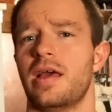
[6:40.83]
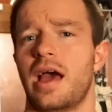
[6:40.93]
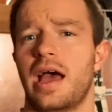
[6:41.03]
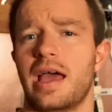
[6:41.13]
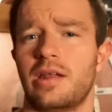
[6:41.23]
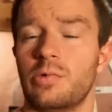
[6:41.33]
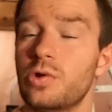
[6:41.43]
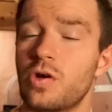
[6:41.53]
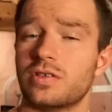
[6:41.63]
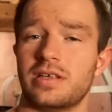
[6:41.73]
And who
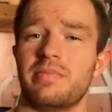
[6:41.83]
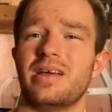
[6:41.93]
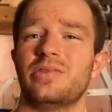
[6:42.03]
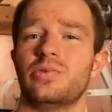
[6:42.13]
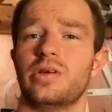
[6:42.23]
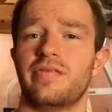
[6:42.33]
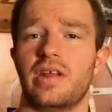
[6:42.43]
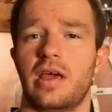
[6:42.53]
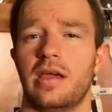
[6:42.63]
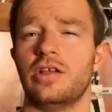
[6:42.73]
knows, they might do even
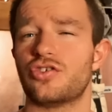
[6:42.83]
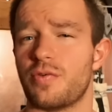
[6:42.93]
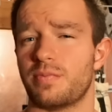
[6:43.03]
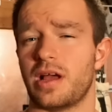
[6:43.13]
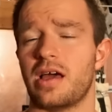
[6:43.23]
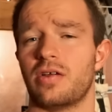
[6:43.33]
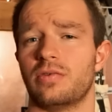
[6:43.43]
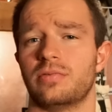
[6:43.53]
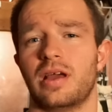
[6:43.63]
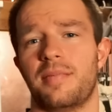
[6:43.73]
an interim title.
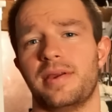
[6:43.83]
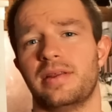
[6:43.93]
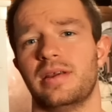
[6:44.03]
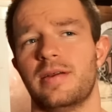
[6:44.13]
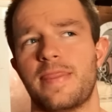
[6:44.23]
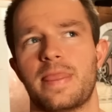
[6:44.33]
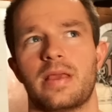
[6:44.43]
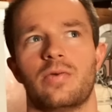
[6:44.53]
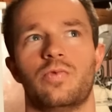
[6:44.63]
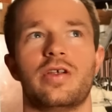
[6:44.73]
I mean,
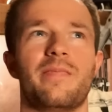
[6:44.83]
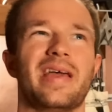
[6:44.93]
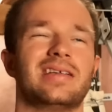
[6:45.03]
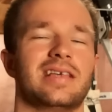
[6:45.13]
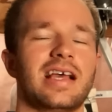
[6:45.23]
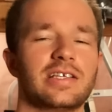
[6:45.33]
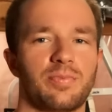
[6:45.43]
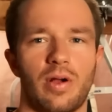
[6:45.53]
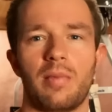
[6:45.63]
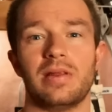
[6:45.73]
would it make sense?
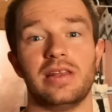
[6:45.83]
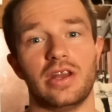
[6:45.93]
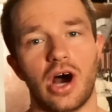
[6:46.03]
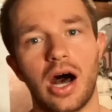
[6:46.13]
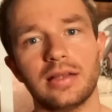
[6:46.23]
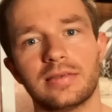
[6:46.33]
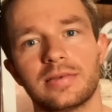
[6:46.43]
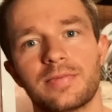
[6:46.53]
Probably not.